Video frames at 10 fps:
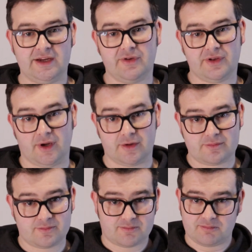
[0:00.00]
even
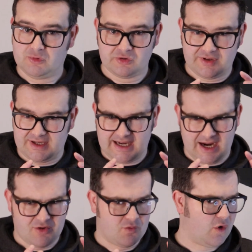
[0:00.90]
though, much like
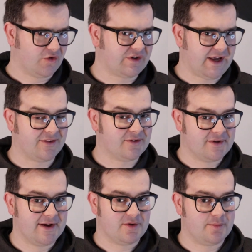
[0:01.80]
how a watched
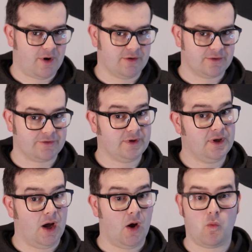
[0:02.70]
kettle never boils,
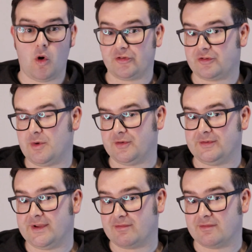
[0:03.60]
a watched
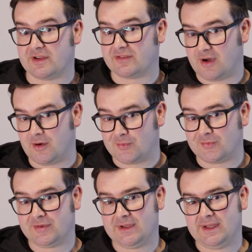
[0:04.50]
model never
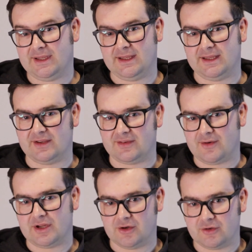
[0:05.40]
resolves, it's
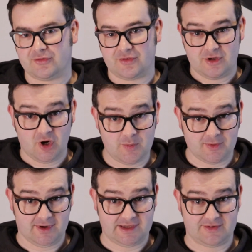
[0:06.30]
only us, the
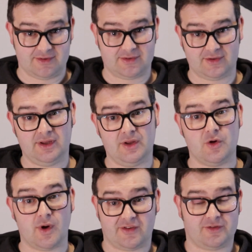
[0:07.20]
operators,
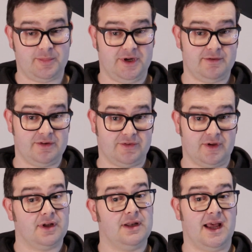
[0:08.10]
who experience
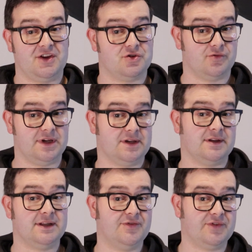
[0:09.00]
the la durée,
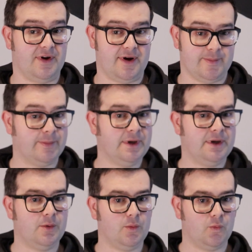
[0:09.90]
the lived time,
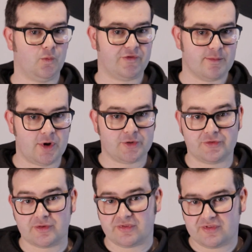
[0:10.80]
with the
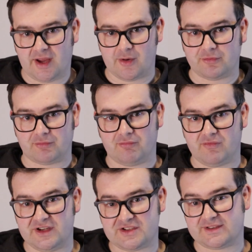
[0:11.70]
models themselves
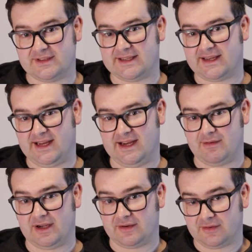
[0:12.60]
rigidly
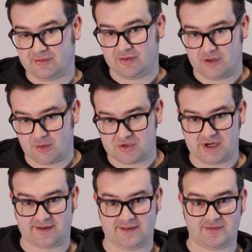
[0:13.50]
adhering to the
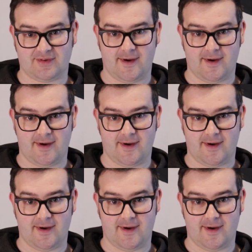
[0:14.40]
objective